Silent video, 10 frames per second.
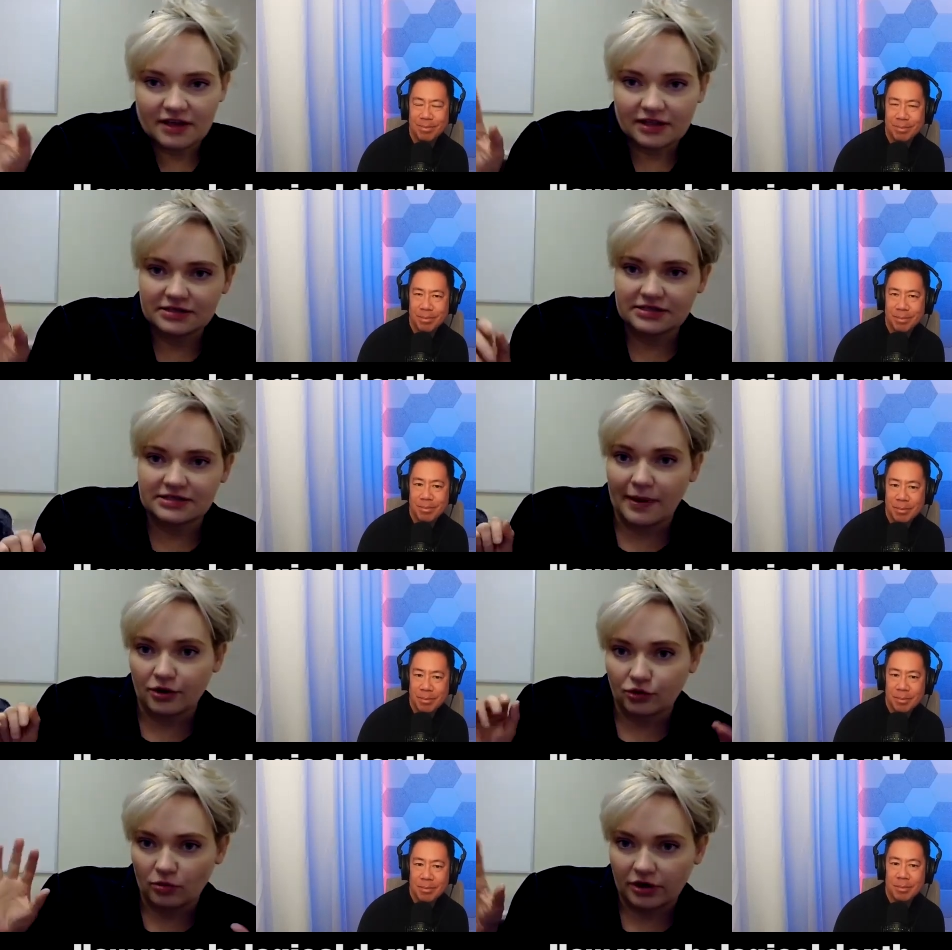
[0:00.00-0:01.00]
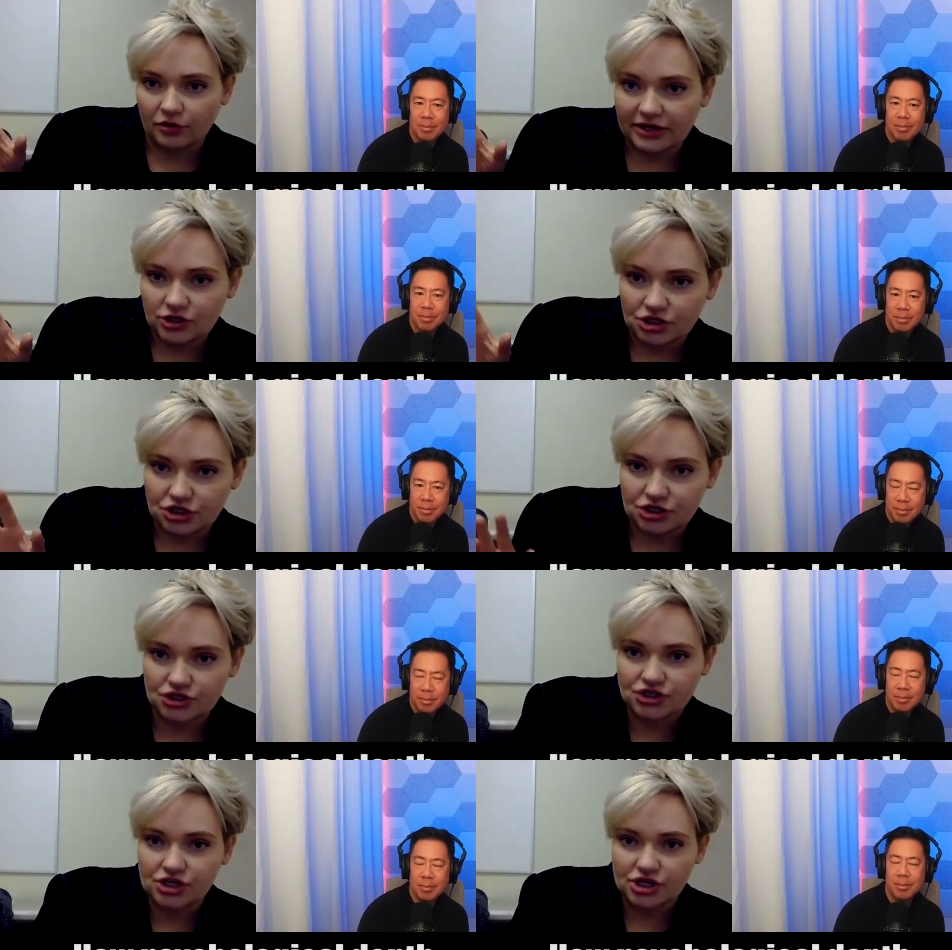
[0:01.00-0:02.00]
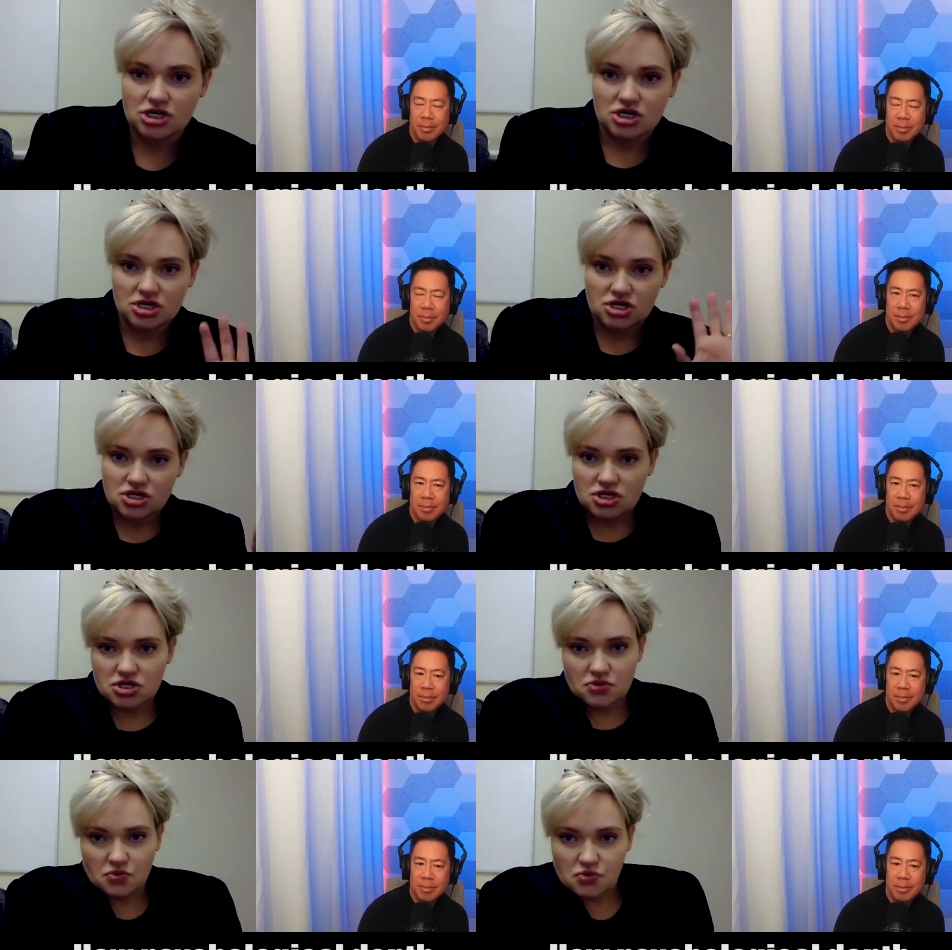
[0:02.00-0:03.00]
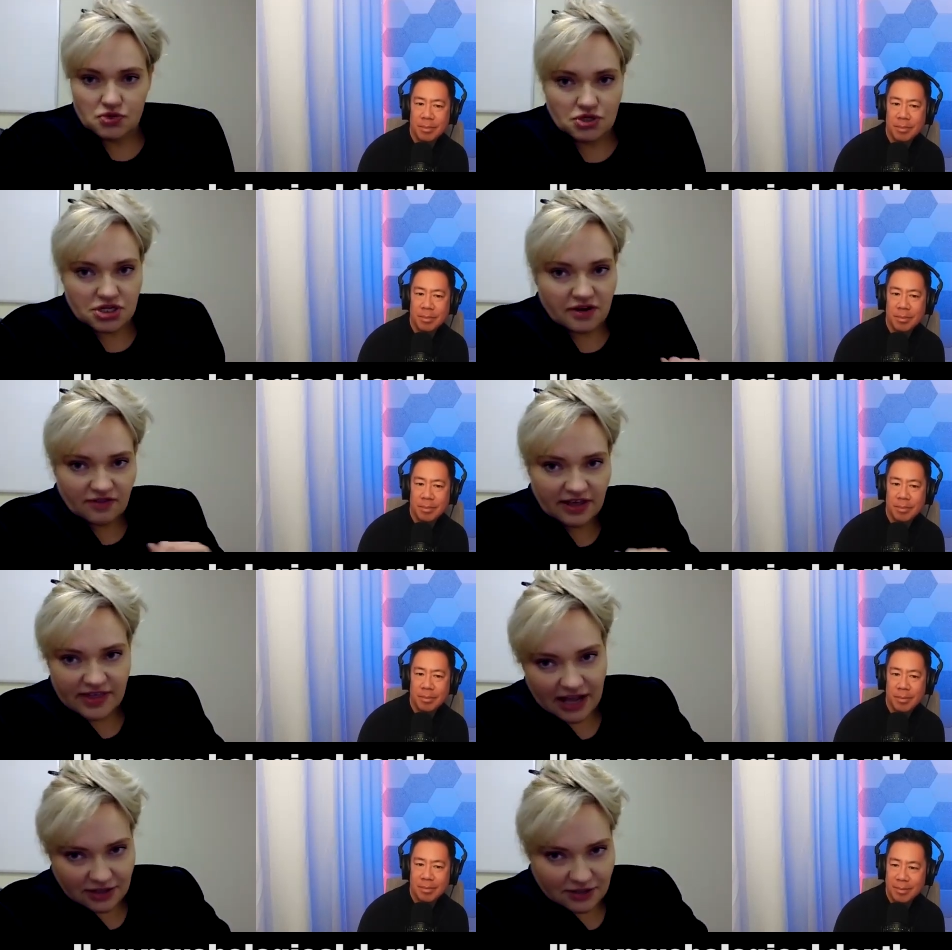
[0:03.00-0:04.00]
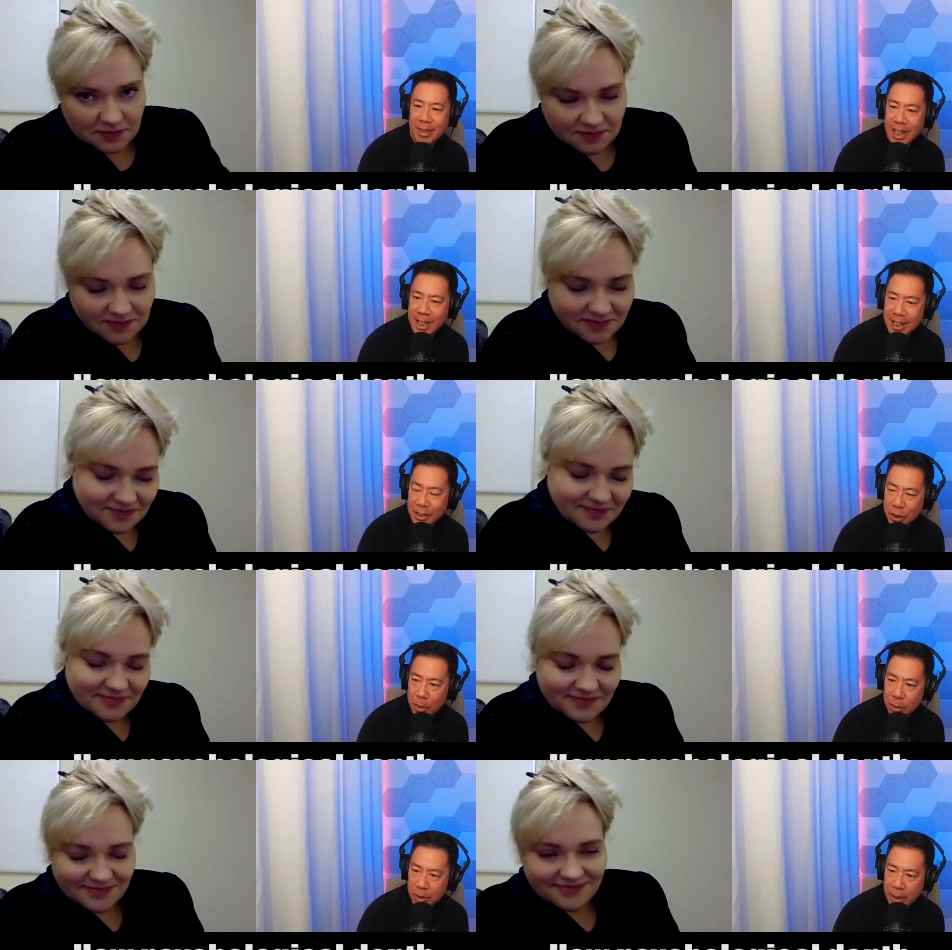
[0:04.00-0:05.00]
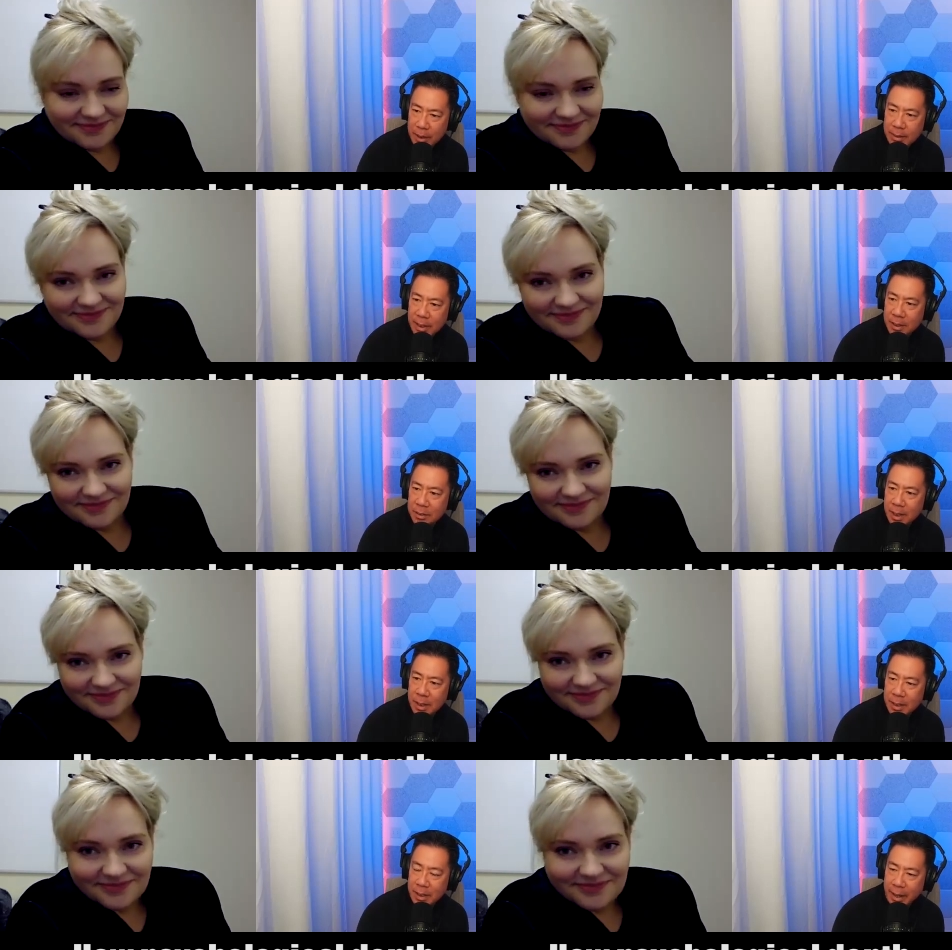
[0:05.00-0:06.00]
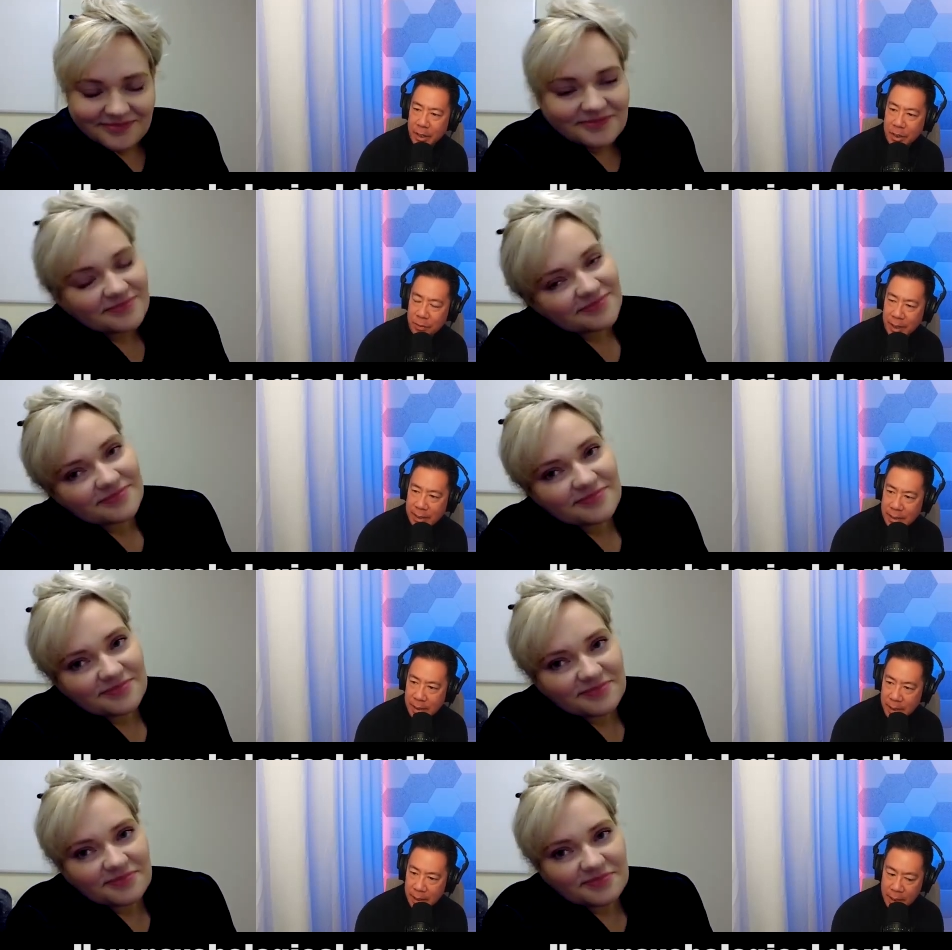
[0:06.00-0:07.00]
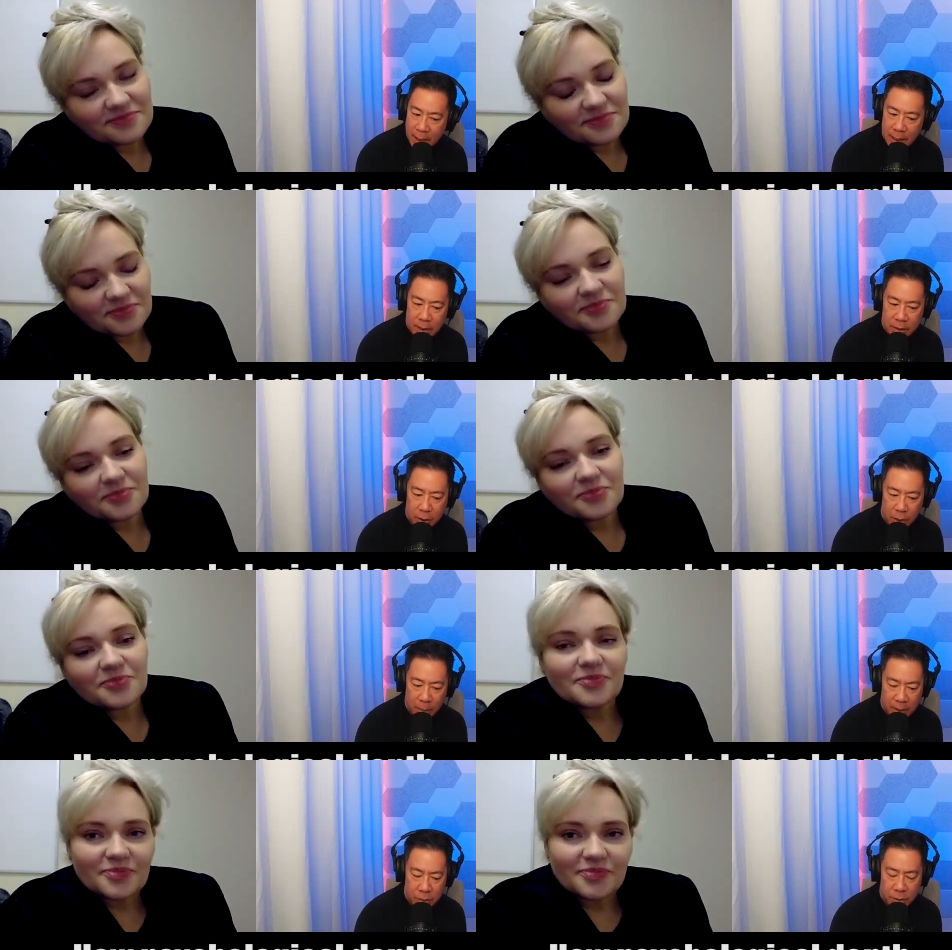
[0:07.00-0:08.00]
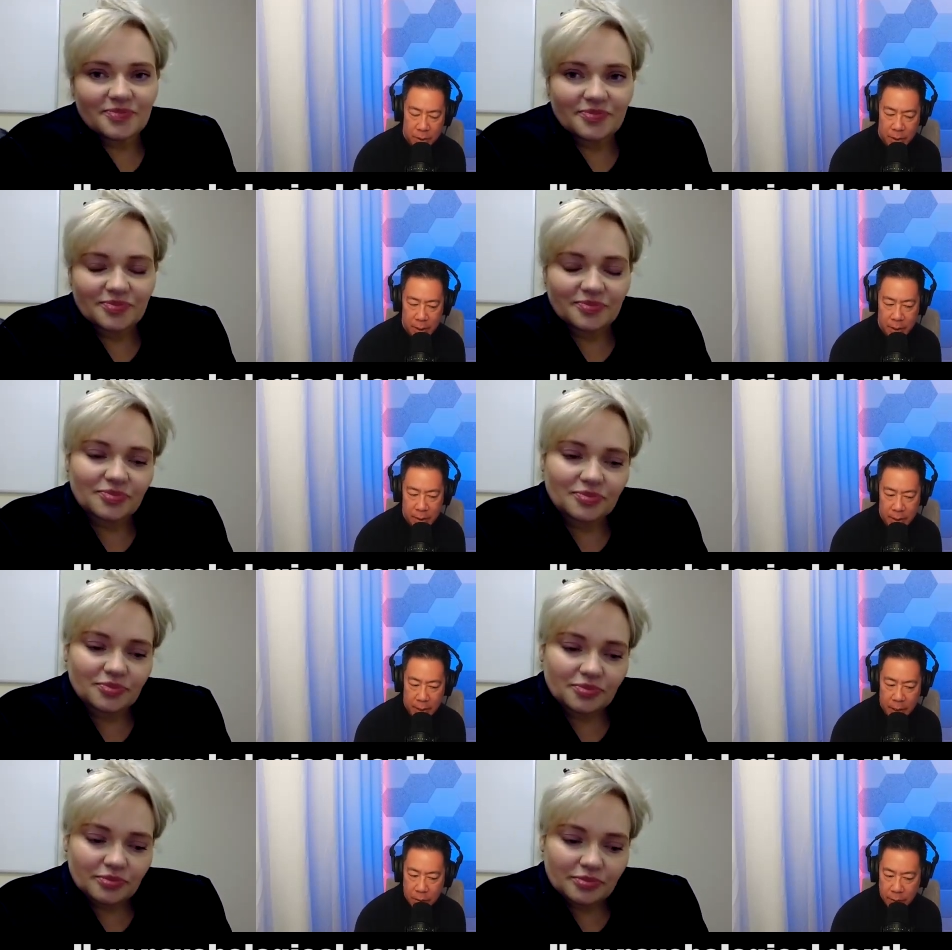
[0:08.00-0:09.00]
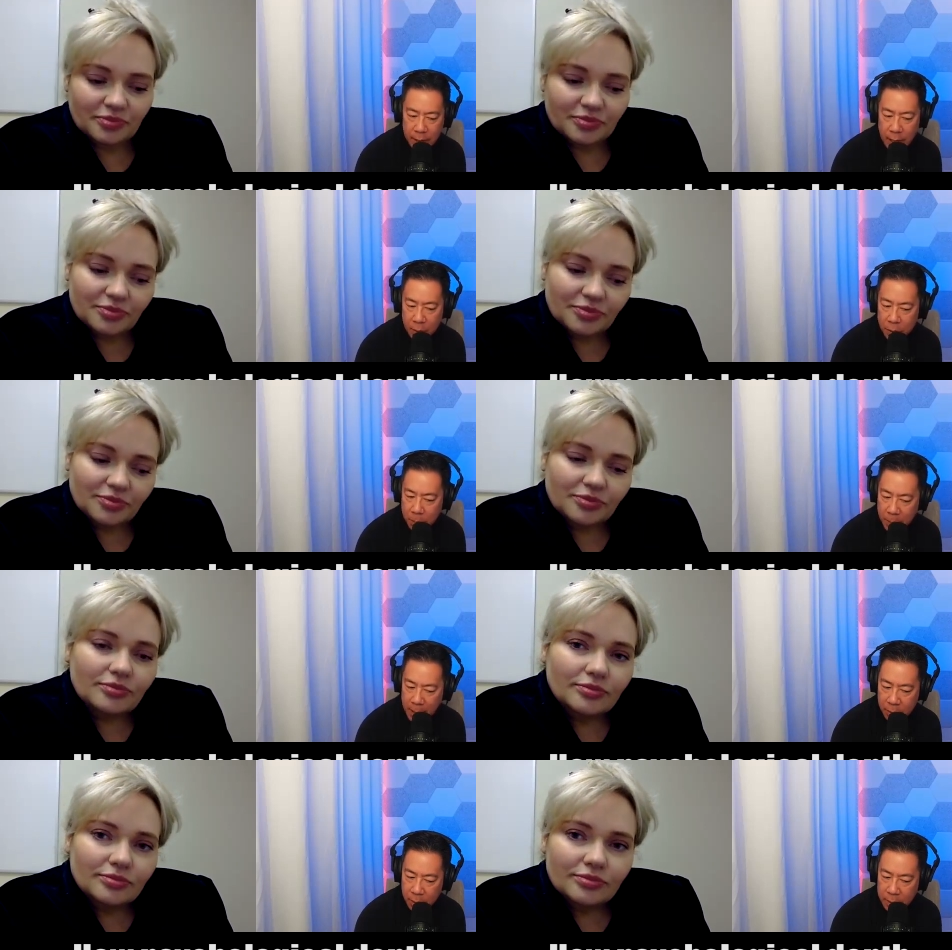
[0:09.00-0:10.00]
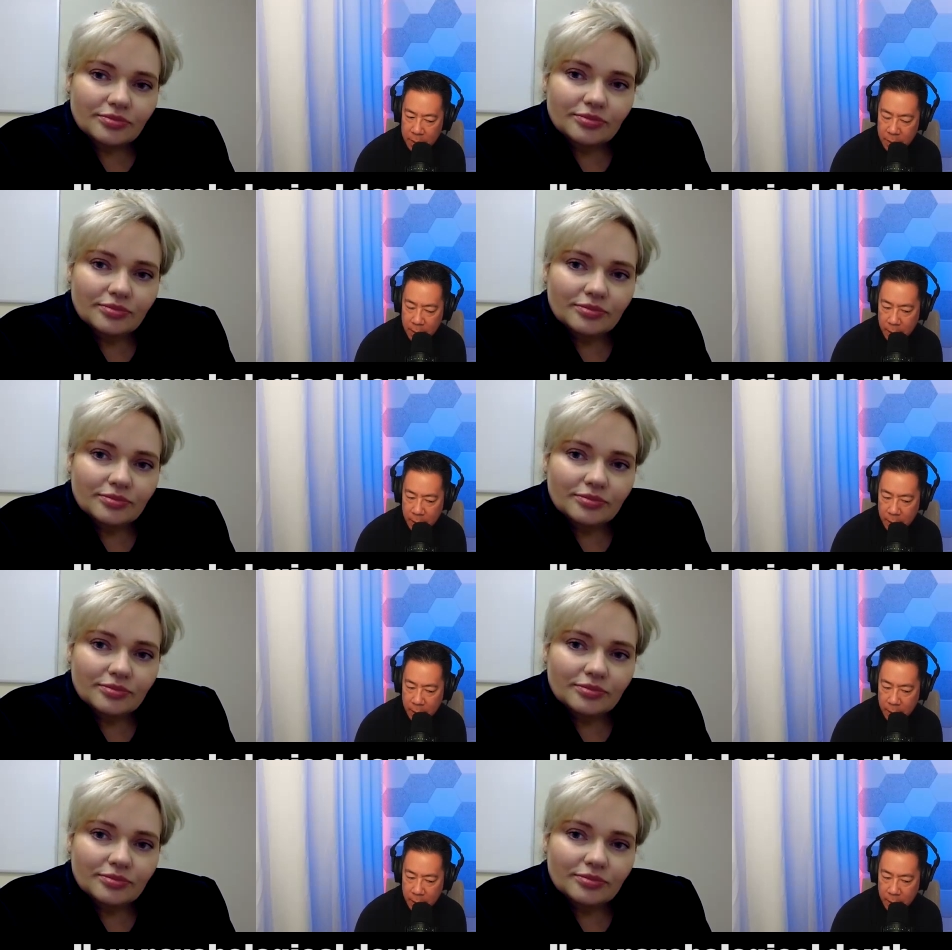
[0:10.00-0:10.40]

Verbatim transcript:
Speaker 1: villains paranormal creatures mm. Uh, stuff like that
Speaker 2: so your book is Sentinel 10, The Edge of Destiny. So I'm interested in hearing how your background as a